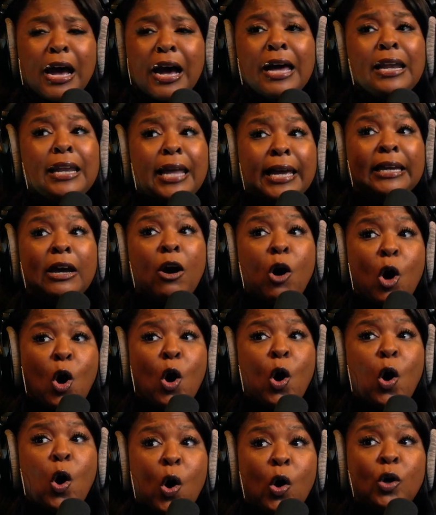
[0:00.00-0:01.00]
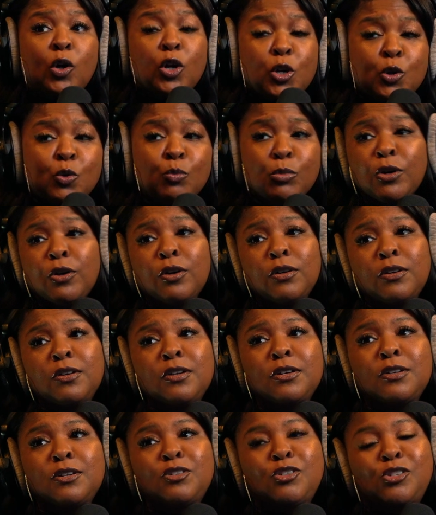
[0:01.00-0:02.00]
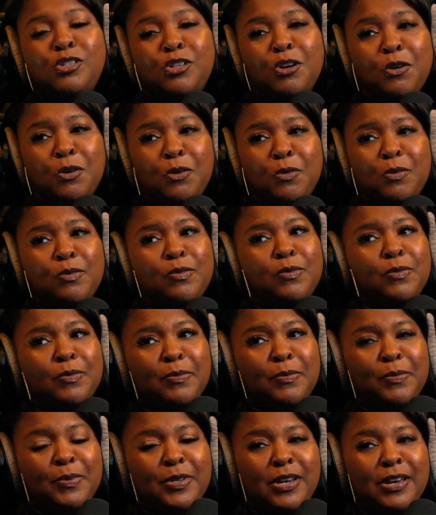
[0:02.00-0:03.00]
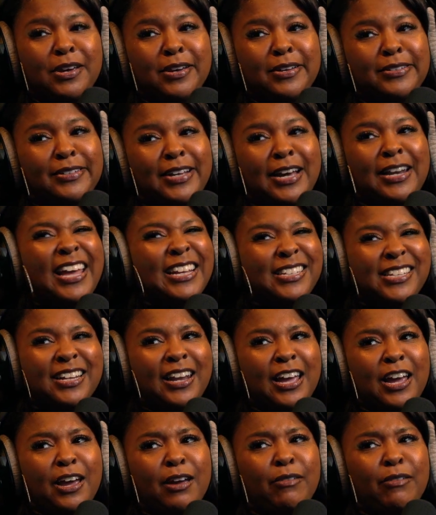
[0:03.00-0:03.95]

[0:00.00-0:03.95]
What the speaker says: I like all humor. So, yeah, I like to laugh.